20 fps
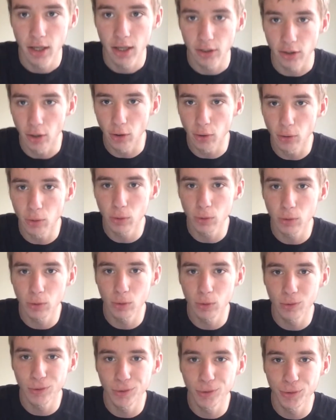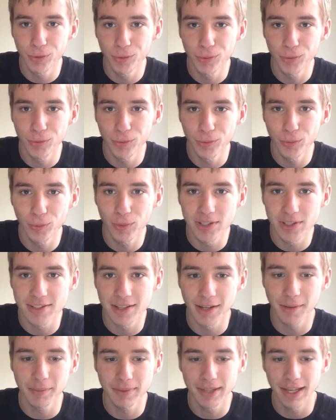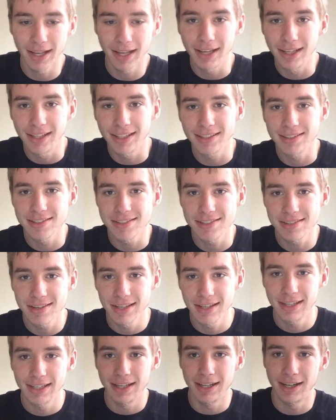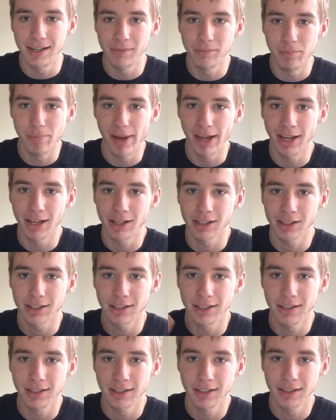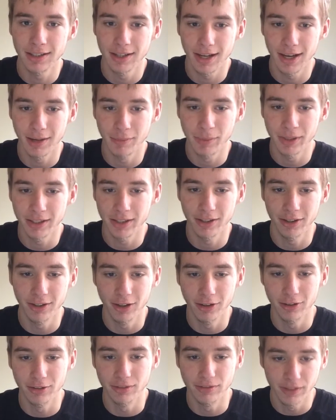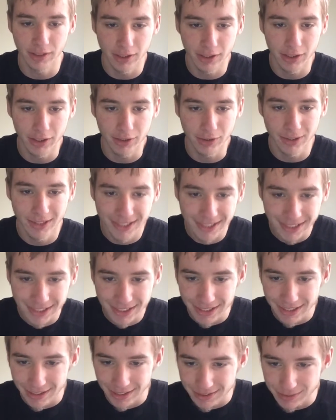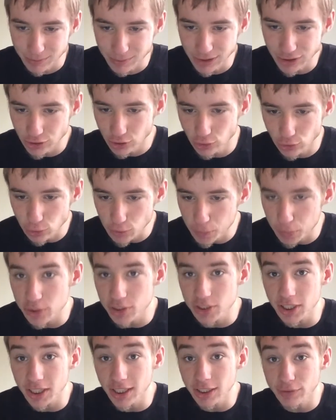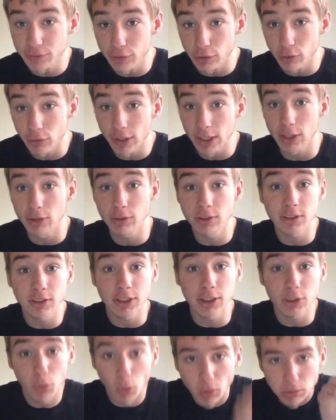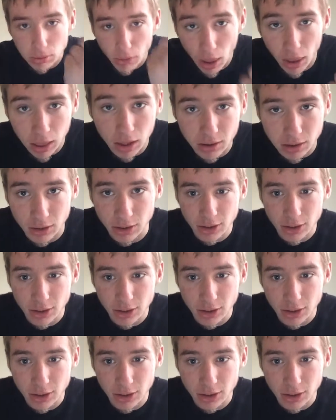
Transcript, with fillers: Yo, what's up guys? I'm back. I'm making another video. I'm getting super psyched for real, the sequel!